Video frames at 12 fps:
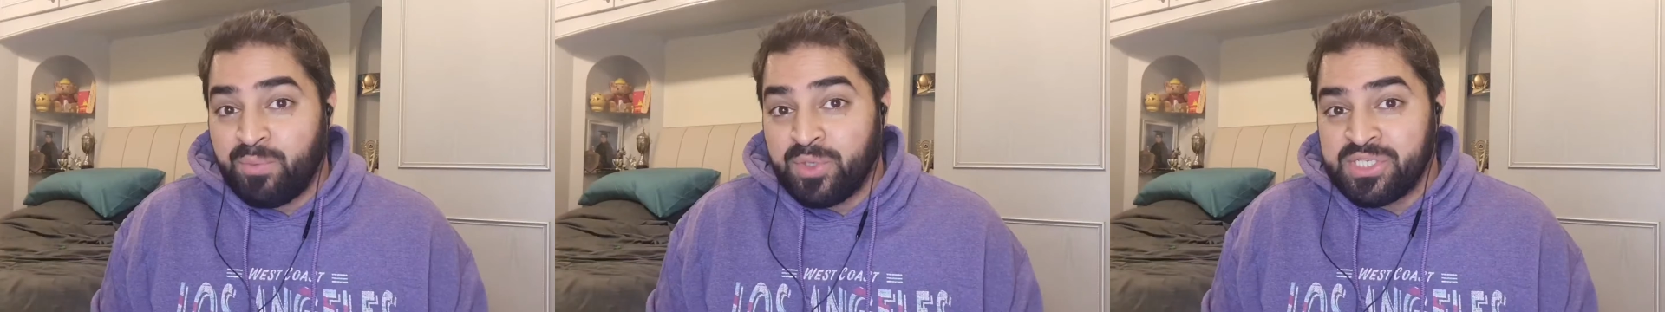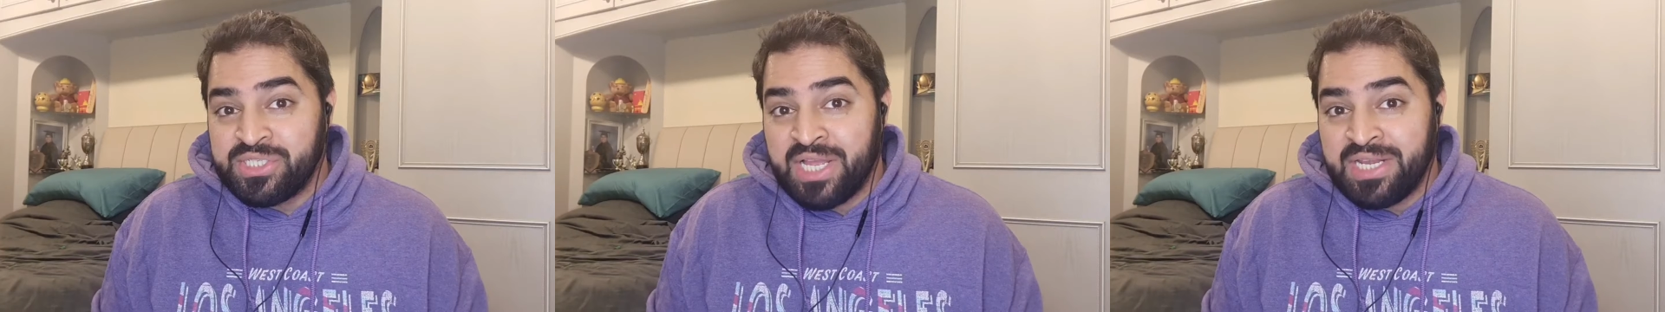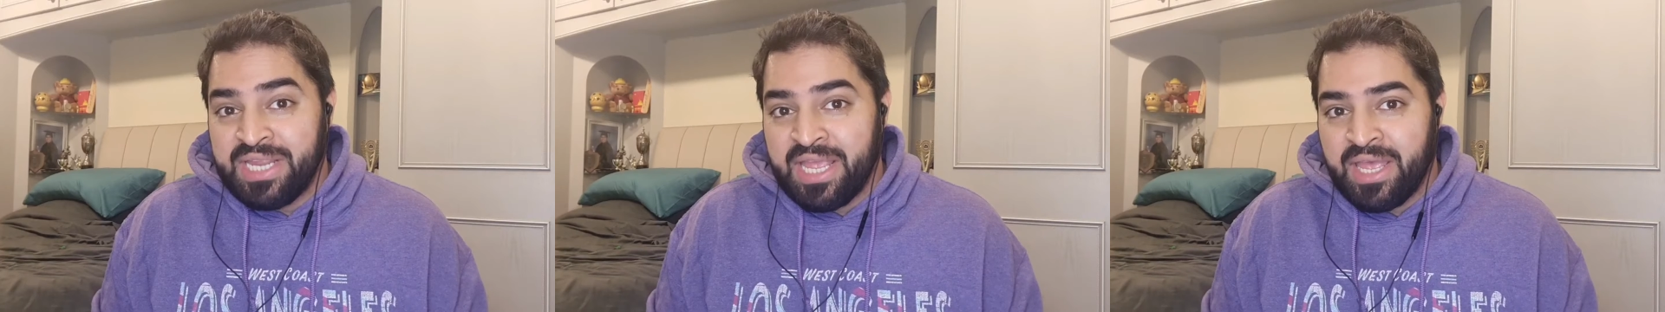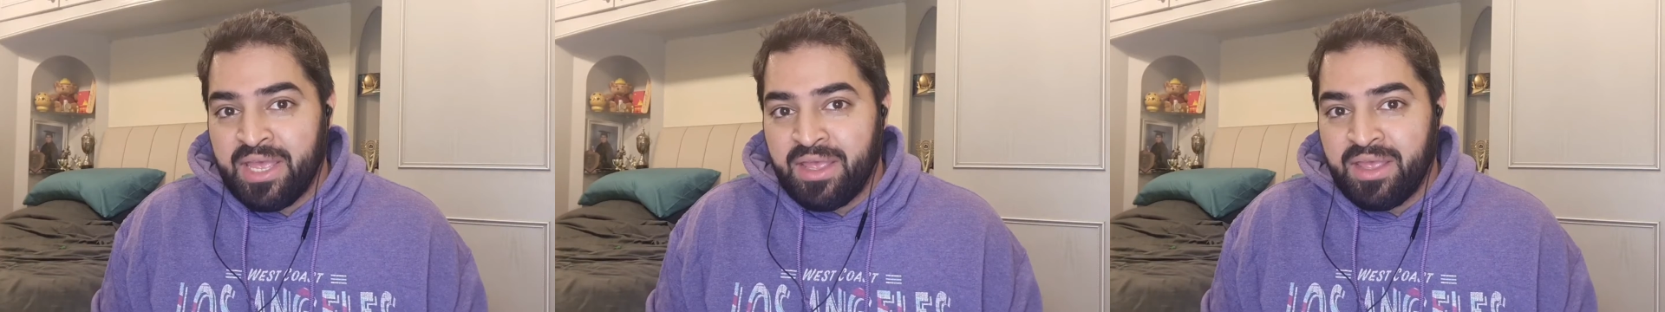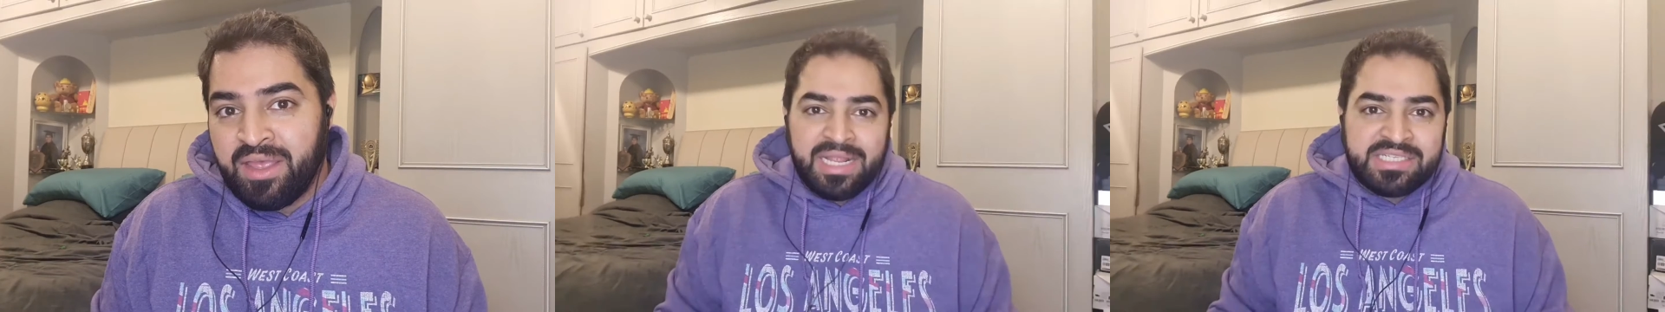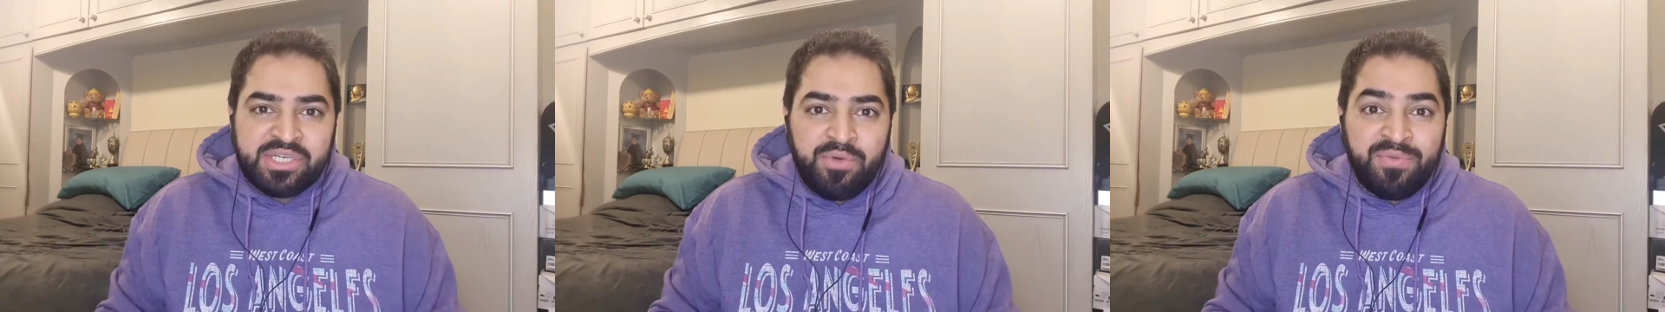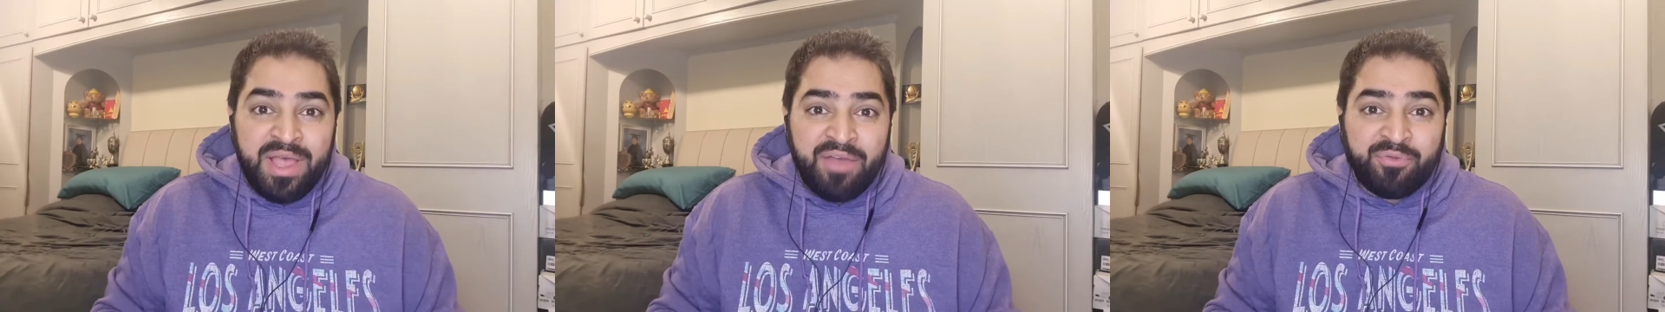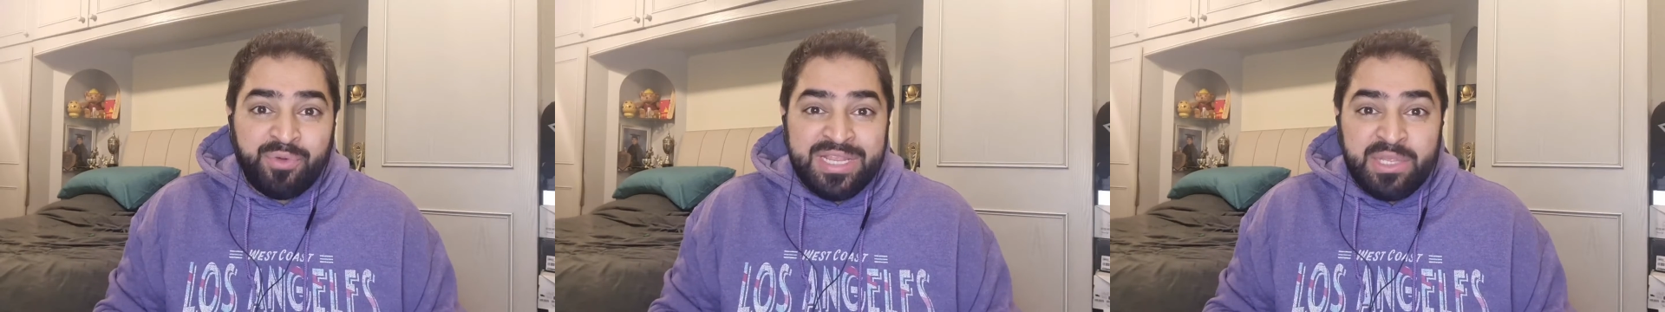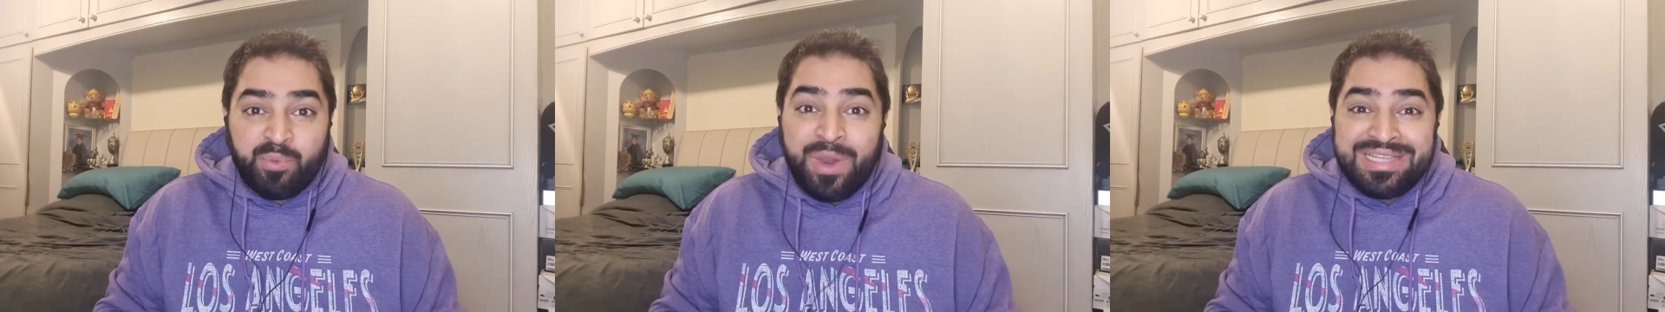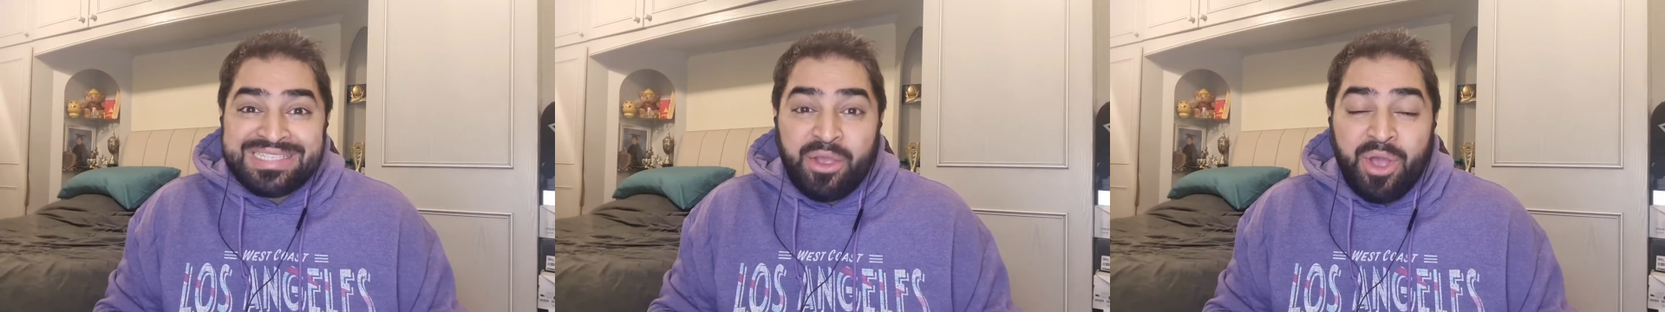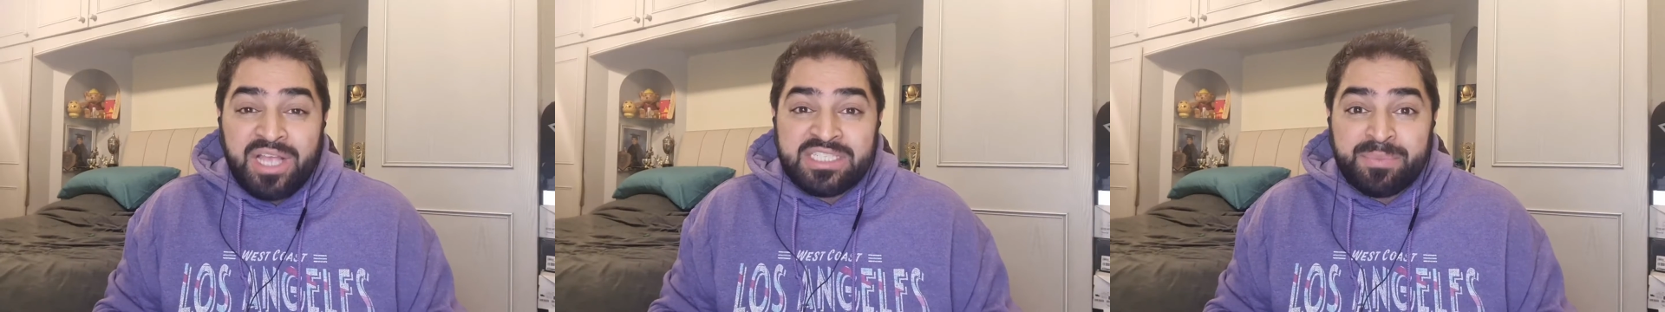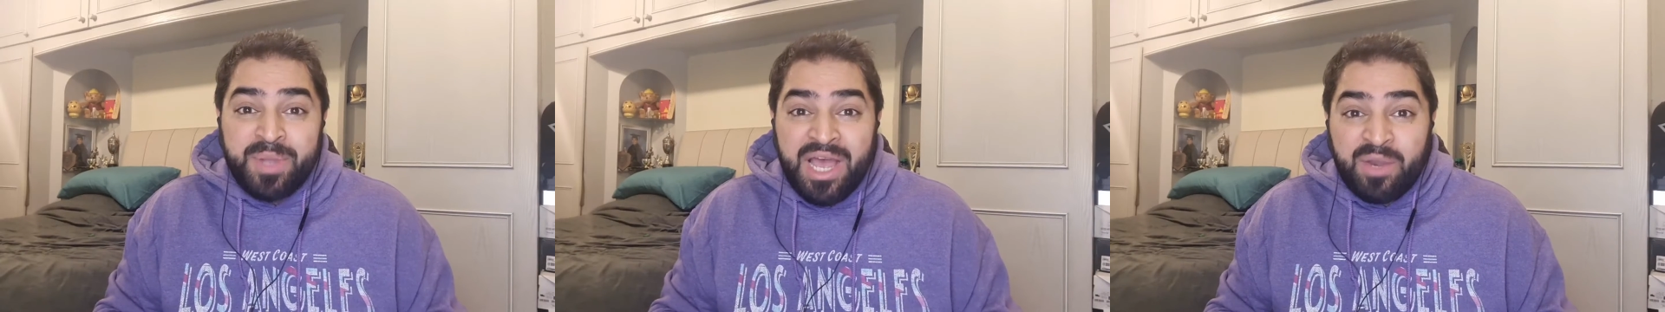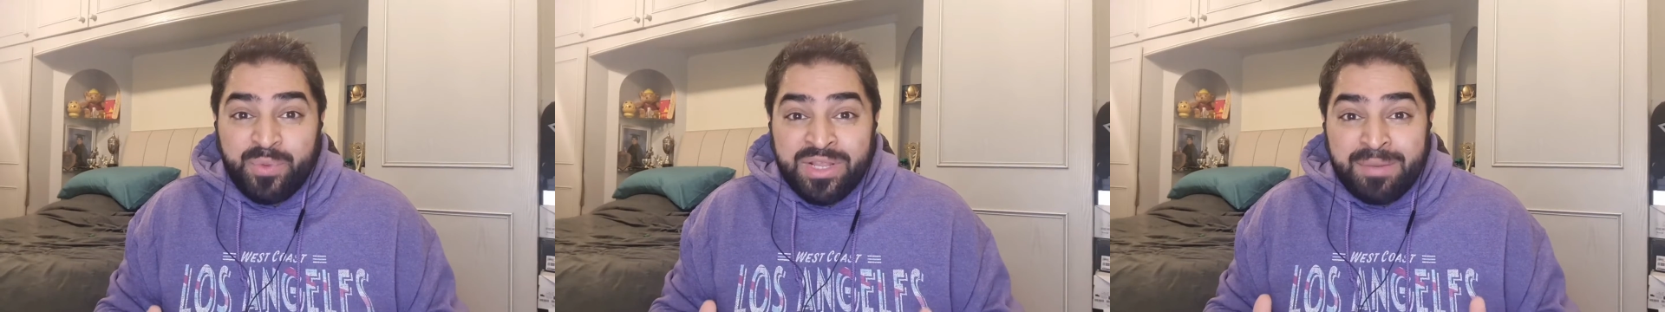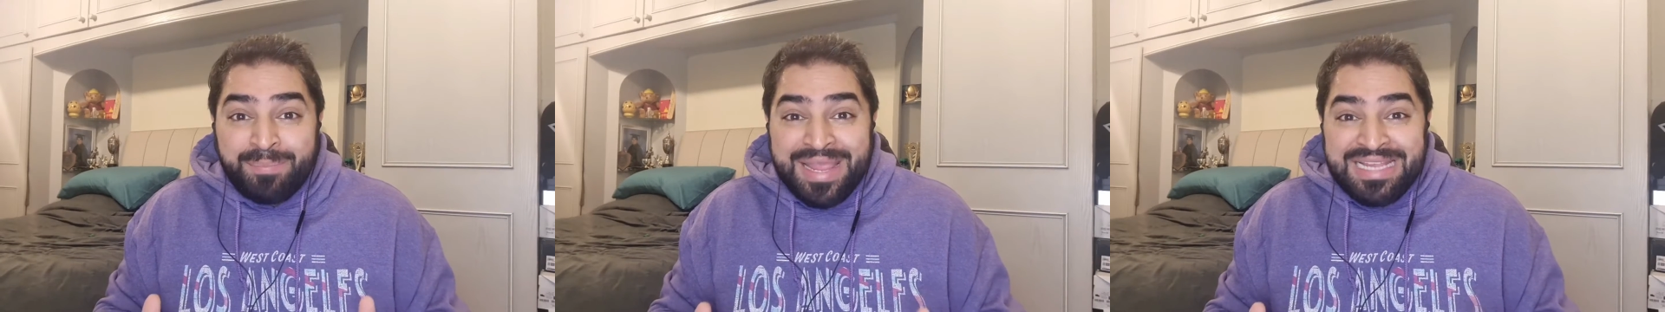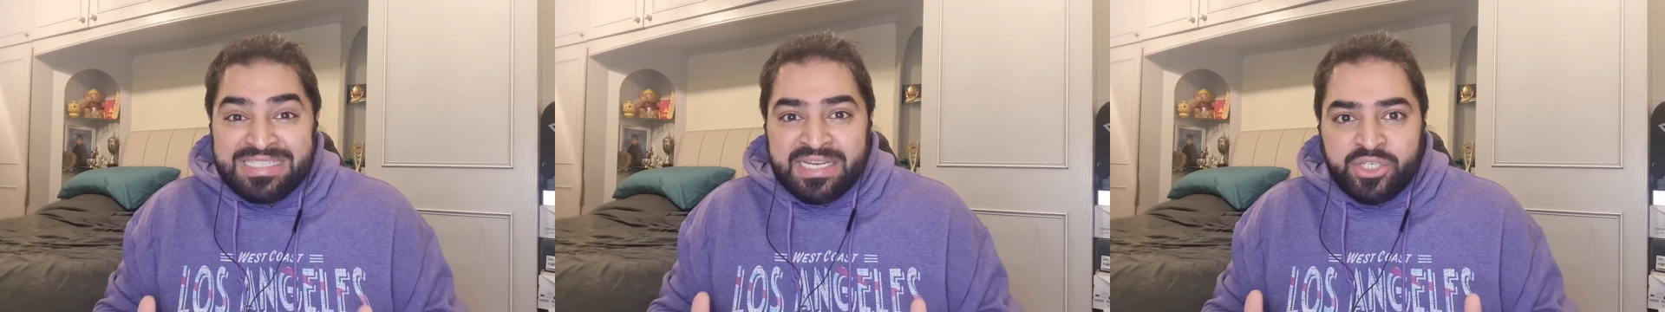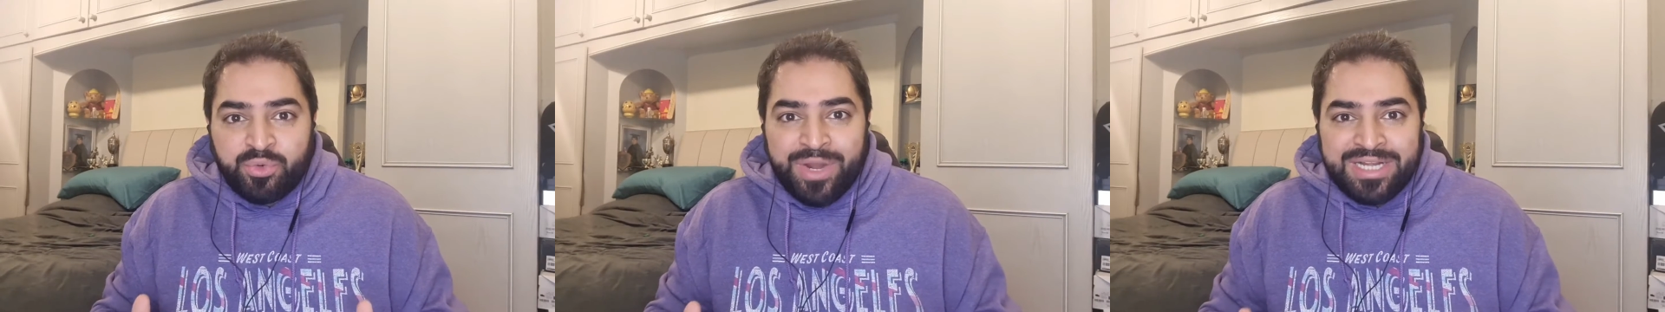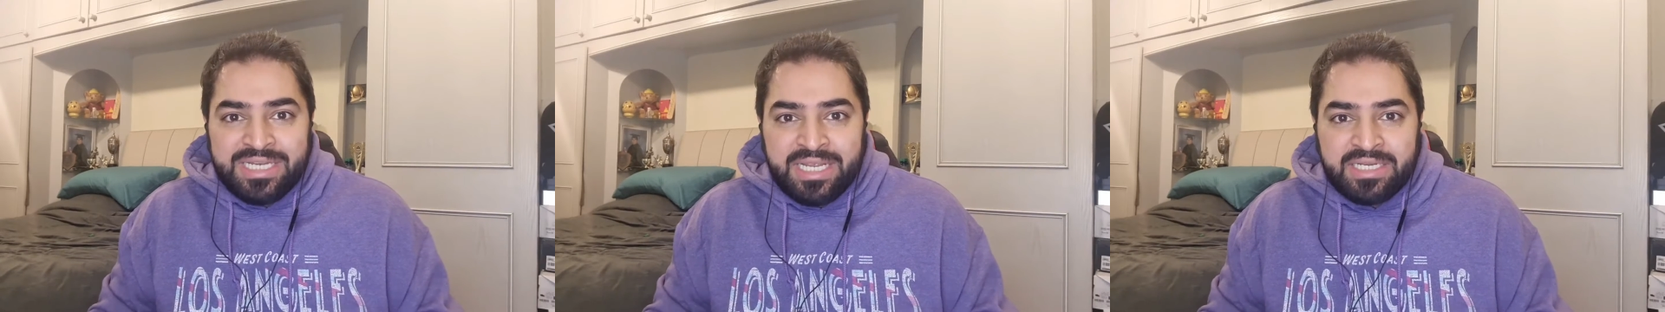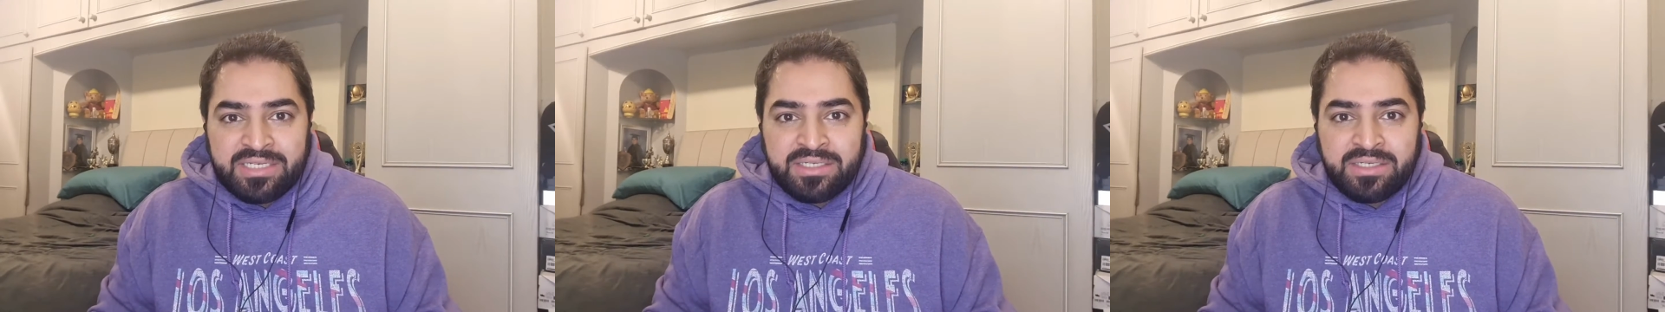He wasn't done yet. Next over, Afridi runs out Azam Khan with an amazing direct hit.